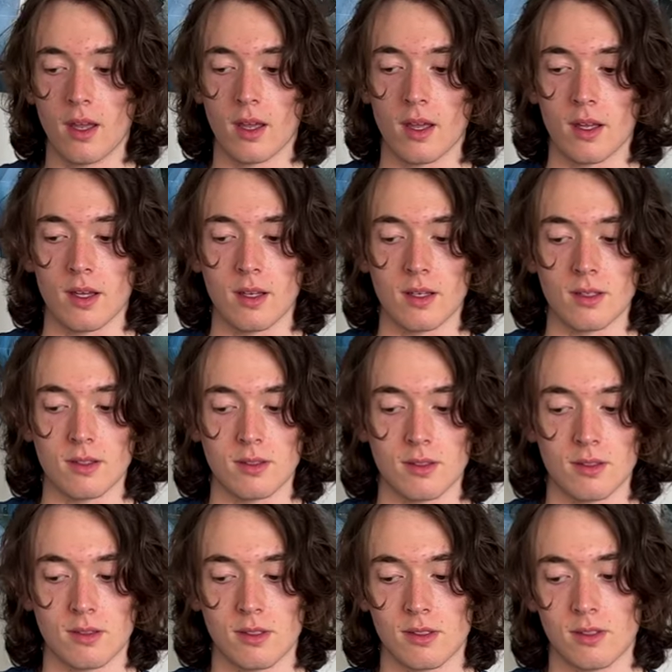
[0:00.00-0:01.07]

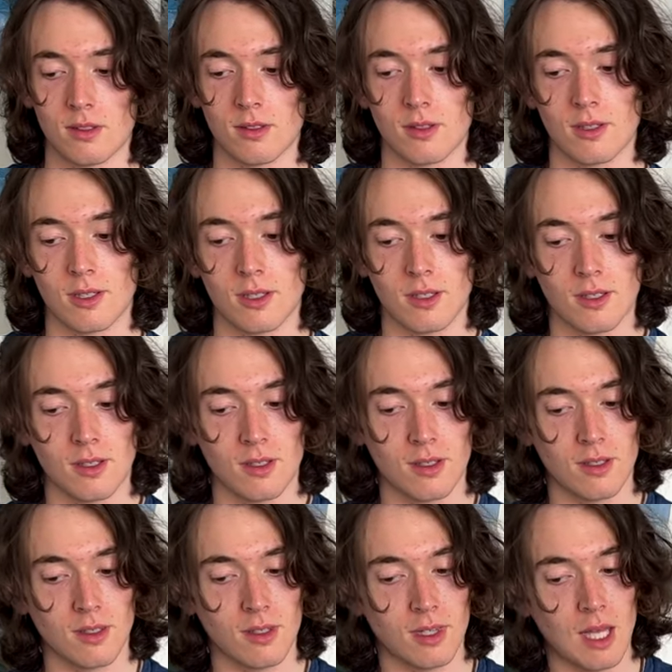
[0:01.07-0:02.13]
and
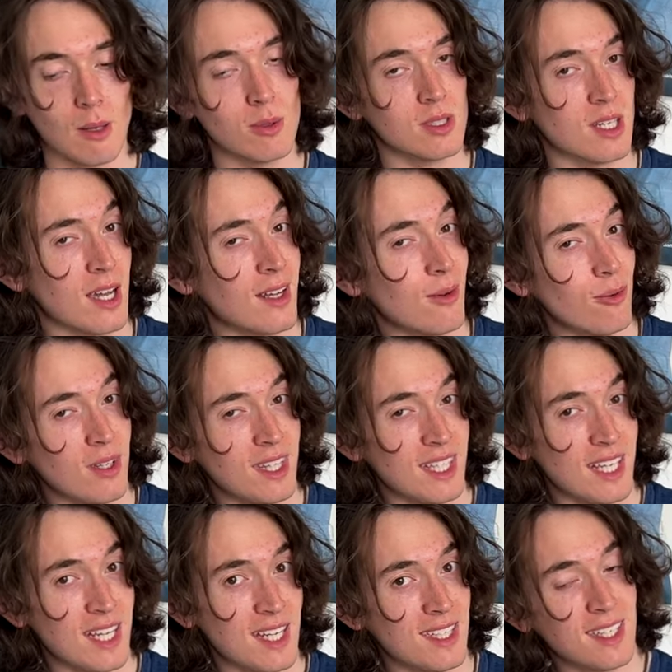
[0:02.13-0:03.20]
that was kind of really
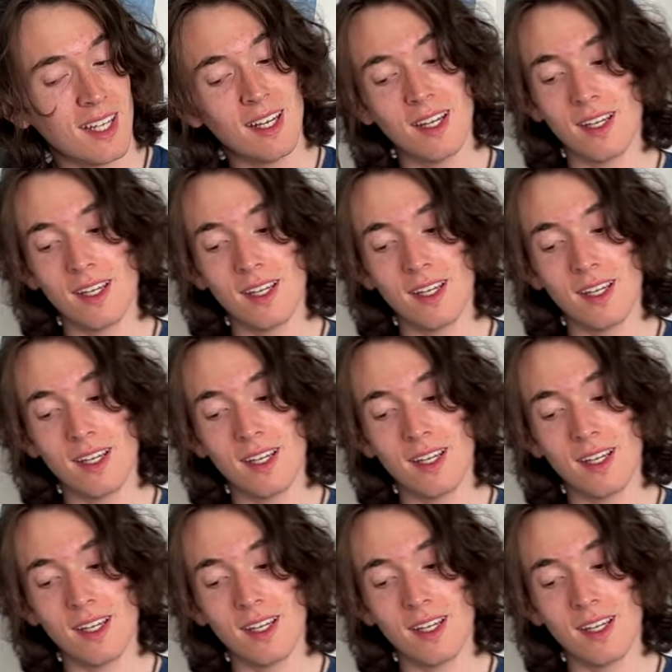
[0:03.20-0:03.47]
it.